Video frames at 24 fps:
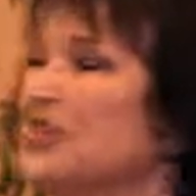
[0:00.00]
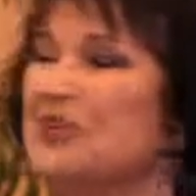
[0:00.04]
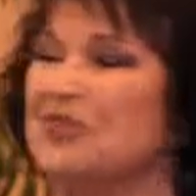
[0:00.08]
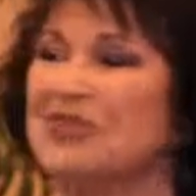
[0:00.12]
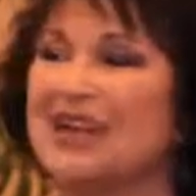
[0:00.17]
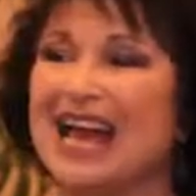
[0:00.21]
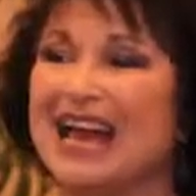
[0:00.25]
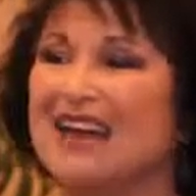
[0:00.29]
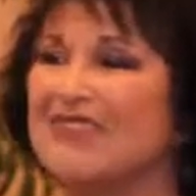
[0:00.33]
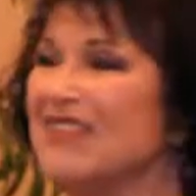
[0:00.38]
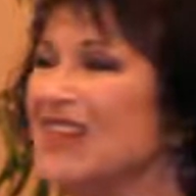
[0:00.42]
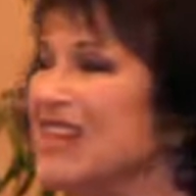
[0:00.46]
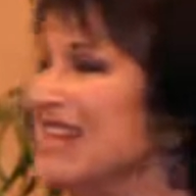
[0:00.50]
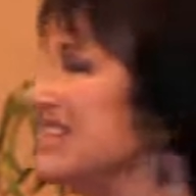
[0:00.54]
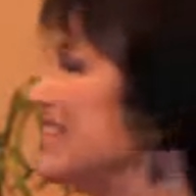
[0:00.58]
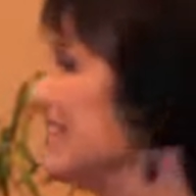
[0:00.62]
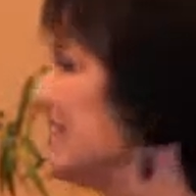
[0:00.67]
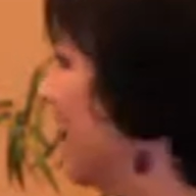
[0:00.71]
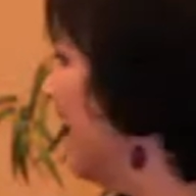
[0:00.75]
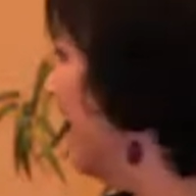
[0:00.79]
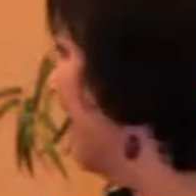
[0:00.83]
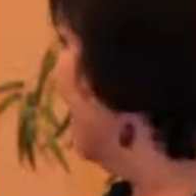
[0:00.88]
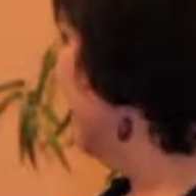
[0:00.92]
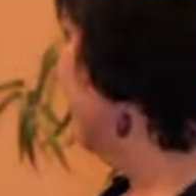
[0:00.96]
don't have
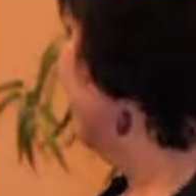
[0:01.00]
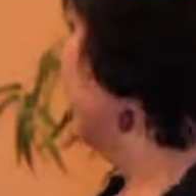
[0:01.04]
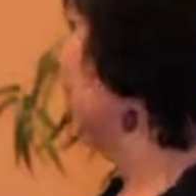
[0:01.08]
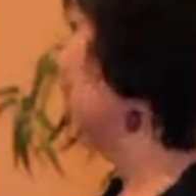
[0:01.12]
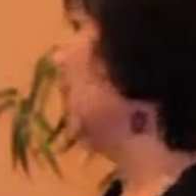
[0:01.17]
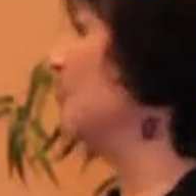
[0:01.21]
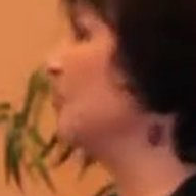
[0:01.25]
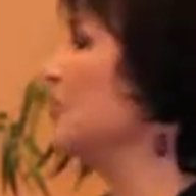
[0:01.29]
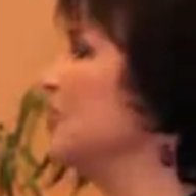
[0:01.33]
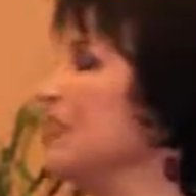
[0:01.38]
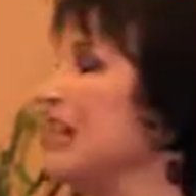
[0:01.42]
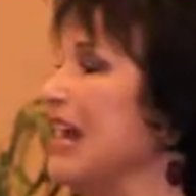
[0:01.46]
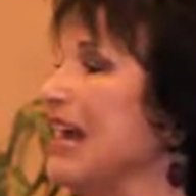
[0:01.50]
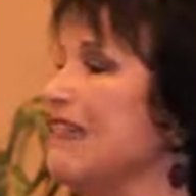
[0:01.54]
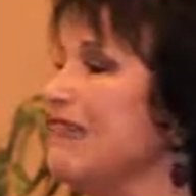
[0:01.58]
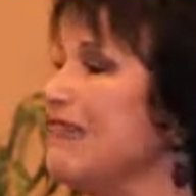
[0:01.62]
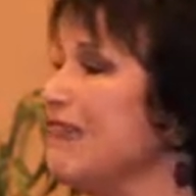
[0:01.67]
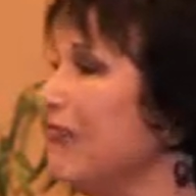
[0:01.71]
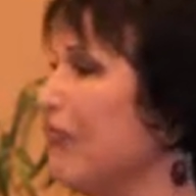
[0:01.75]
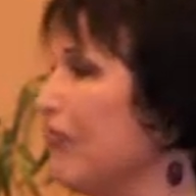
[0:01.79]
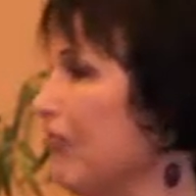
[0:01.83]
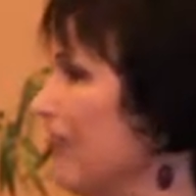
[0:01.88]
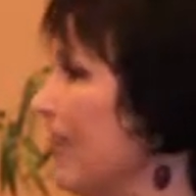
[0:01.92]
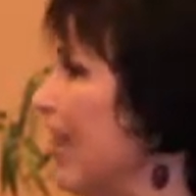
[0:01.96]
anxiety. You don't have
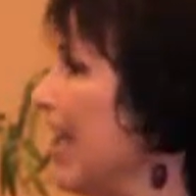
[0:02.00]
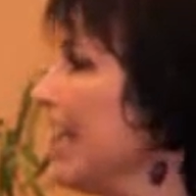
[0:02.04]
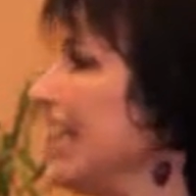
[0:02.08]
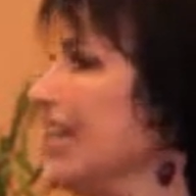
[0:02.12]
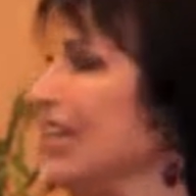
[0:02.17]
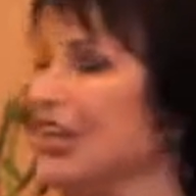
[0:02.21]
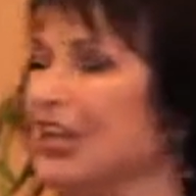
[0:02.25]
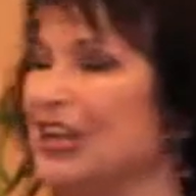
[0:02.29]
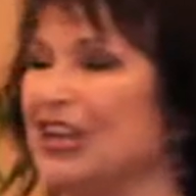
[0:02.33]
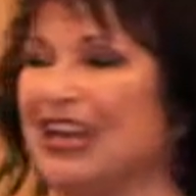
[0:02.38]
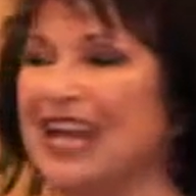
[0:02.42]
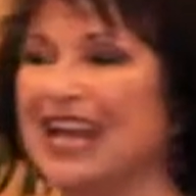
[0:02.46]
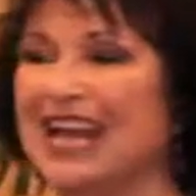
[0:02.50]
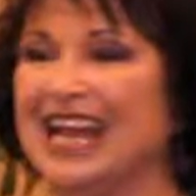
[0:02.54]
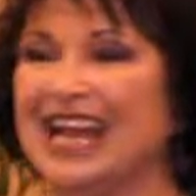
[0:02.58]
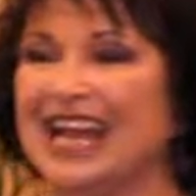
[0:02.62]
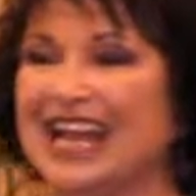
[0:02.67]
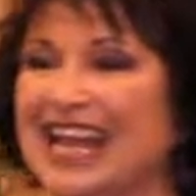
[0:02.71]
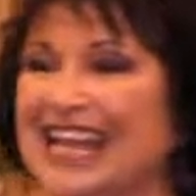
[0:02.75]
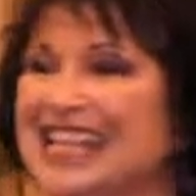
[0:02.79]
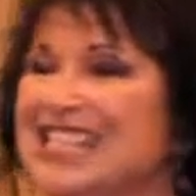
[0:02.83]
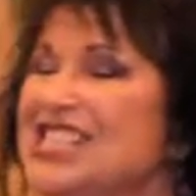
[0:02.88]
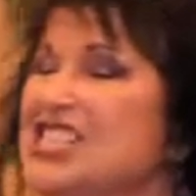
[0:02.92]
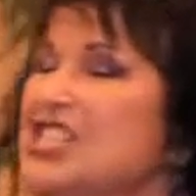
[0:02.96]
fret. You,
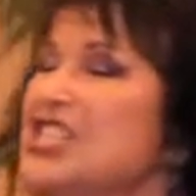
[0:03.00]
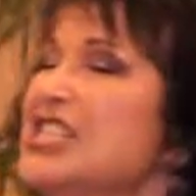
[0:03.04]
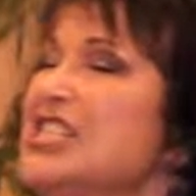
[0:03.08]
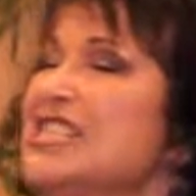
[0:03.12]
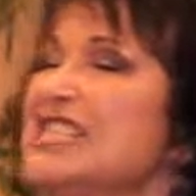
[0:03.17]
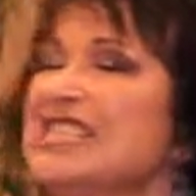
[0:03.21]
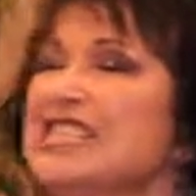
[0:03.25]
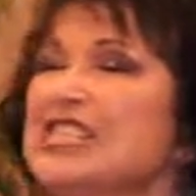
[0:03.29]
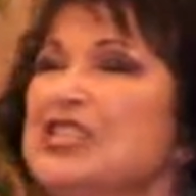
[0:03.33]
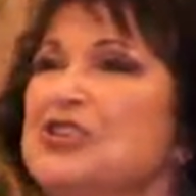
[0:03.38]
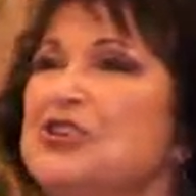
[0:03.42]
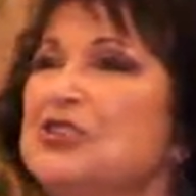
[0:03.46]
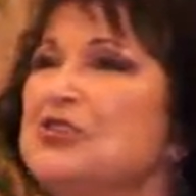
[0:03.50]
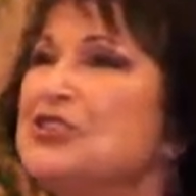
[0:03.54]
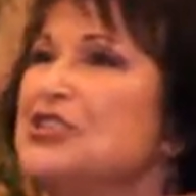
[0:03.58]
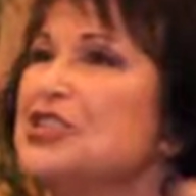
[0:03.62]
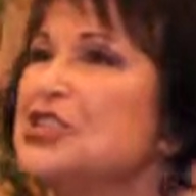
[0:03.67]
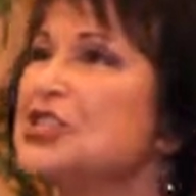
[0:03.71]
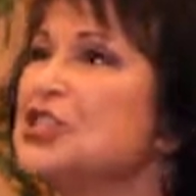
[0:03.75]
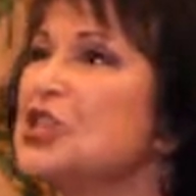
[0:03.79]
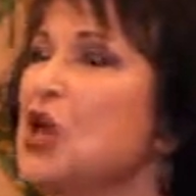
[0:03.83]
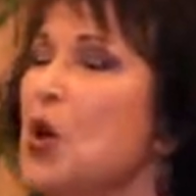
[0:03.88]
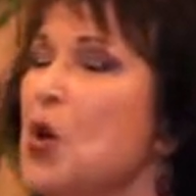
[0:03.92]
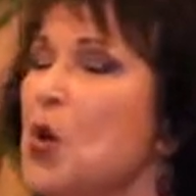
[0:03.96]
it's just, you're
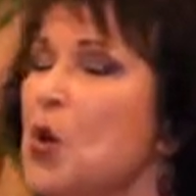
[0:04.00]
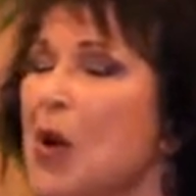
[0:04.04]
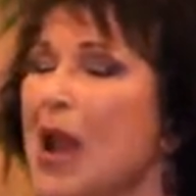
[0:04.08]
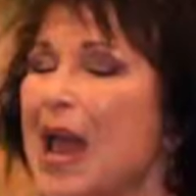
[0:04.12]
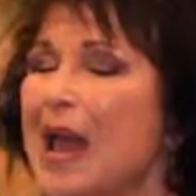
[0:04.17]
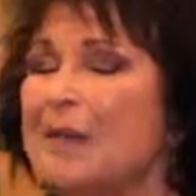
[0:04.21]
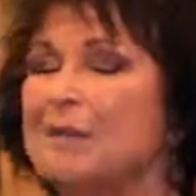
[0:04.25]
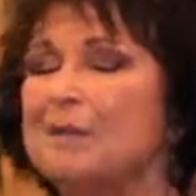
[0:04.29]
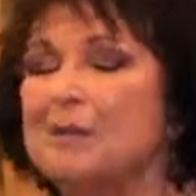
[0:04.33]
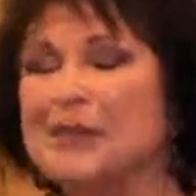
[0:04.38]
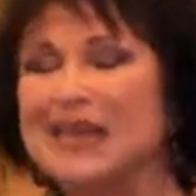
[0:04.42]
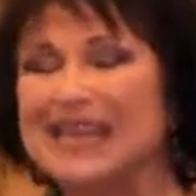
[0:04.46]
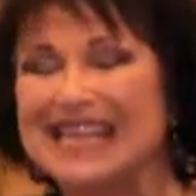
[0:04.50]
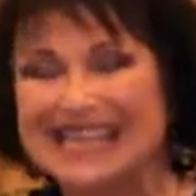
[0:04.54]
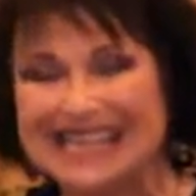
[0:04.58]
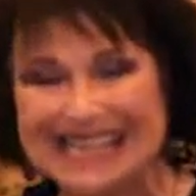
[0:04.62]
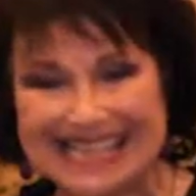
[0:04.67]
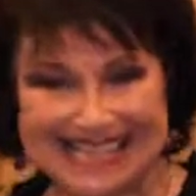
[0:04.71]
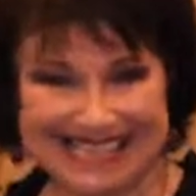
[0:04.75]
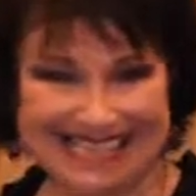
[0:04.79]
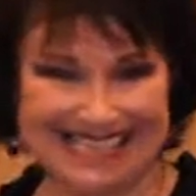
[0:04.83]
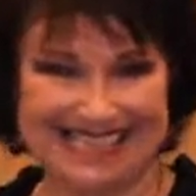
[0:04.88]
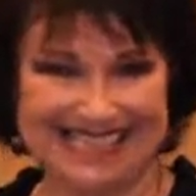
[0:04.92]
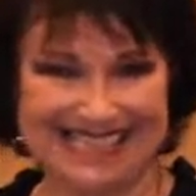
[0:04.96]
so at
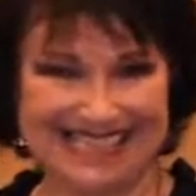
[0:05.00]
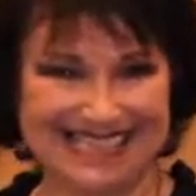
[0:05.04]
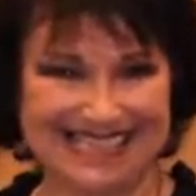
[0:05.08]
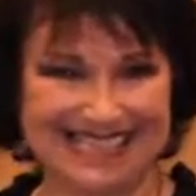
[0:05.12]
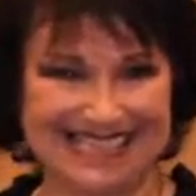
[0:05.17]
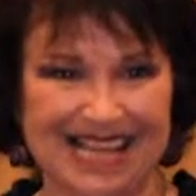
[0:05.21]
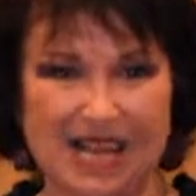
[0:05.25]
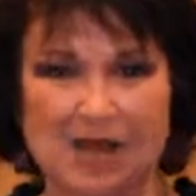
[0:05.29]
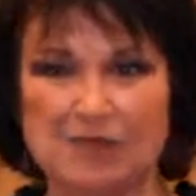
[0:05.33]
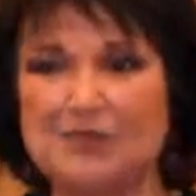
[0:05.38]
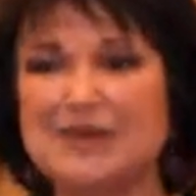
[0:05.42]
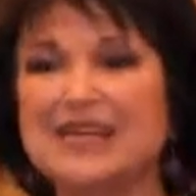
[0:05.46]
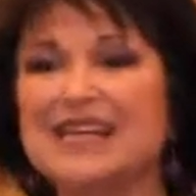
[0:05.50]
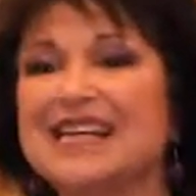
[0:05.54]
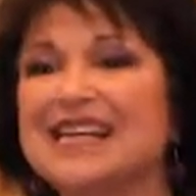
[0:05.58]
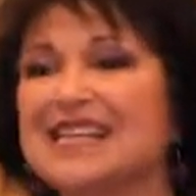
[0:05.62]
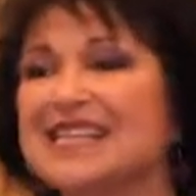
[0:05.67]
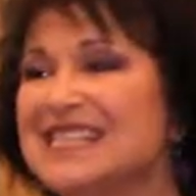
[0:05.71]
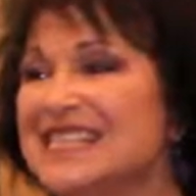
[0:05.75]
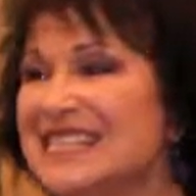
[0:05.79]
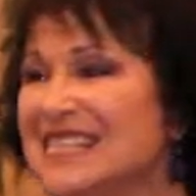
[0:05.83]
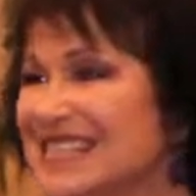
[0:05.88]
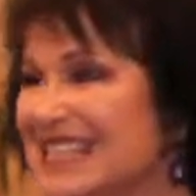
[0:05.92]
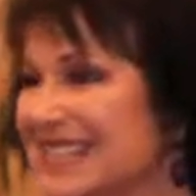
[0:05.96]
peace
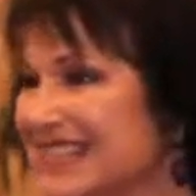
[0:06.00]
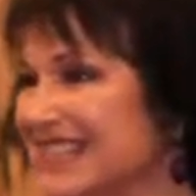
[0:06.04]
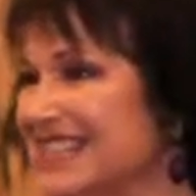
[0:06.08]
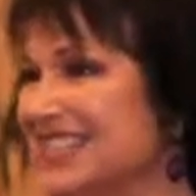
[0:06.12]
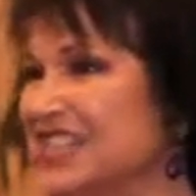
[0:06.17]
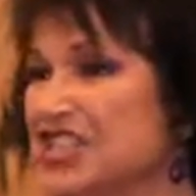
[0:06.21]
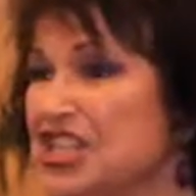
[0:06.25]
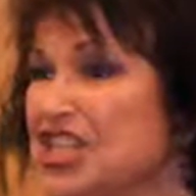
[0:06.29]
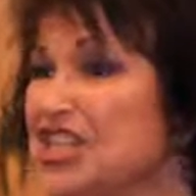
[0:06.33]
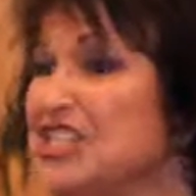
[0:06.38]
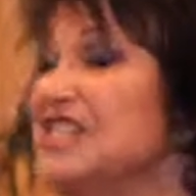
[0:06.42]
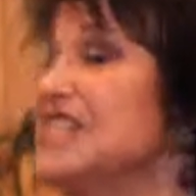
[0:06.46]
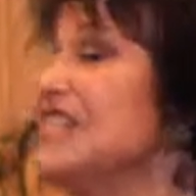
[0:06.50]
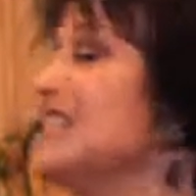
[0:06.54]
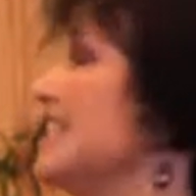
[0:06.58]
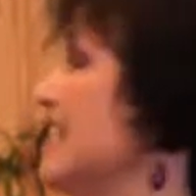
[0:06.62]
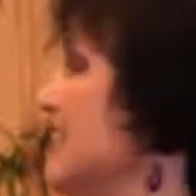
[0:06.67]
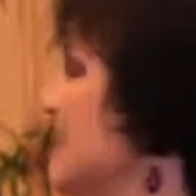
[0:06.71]
because Jesus